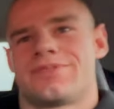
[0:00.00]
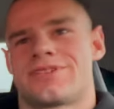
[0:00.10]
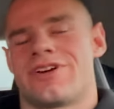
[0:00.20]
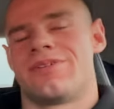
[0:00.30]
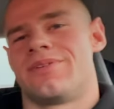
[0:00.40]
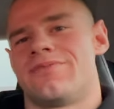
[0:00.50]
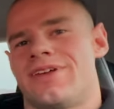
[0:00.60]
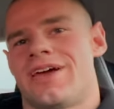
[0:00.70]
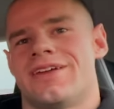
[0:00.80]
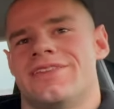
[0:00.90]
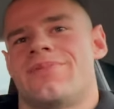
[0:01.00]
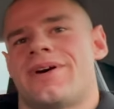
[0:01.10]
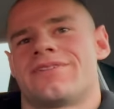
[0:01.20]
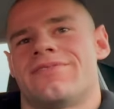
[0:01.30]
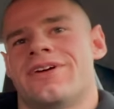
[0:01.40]
screaming V8 in the
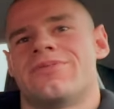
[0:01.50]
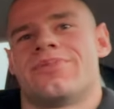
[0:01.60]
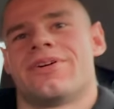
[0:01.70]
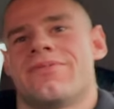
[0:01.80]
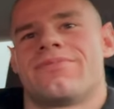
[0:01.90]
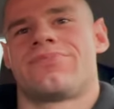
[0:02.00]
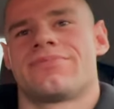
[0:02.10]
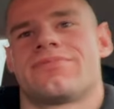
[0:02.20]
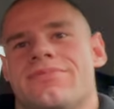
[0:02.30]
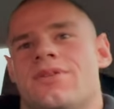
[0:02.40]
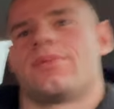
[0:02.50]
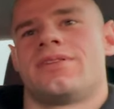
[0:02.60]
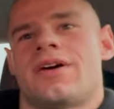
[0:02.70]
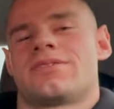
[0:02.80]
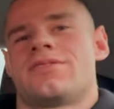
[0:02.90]
back of it, but I
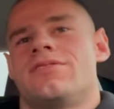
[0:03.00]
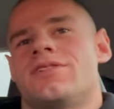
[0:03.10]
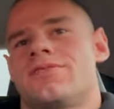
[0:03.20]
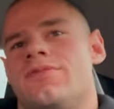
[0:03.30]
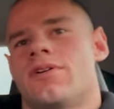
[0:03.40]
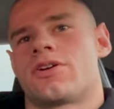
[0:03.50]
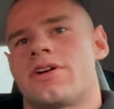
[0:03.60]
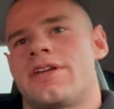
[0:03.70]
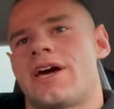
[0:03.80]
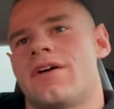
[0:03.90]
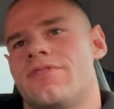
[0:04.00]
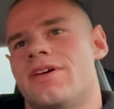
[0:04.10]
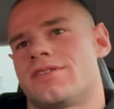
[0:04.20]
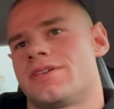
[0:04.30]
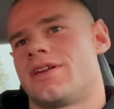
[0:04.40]
mean, that's, you just getting out of
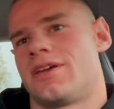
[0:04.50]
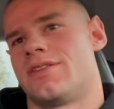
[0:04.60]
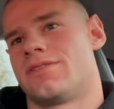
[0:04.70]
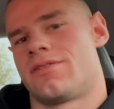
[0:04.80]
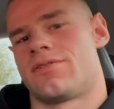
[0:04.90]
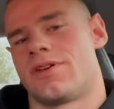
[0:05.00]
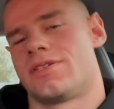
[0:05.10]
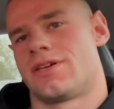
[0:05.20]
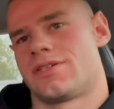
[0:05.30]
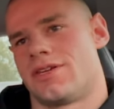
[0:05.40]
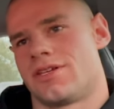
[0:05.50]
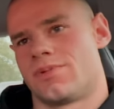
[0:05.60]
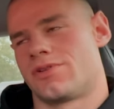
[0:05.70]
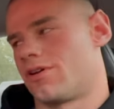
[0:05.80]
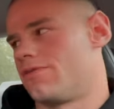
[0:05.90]
this and getting into the 360, because
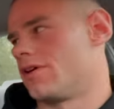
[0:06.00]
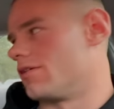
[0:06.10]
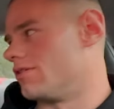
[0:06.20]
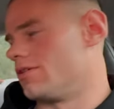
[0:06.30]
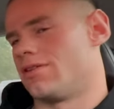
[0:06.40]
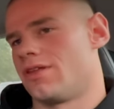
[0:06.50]
we drove here in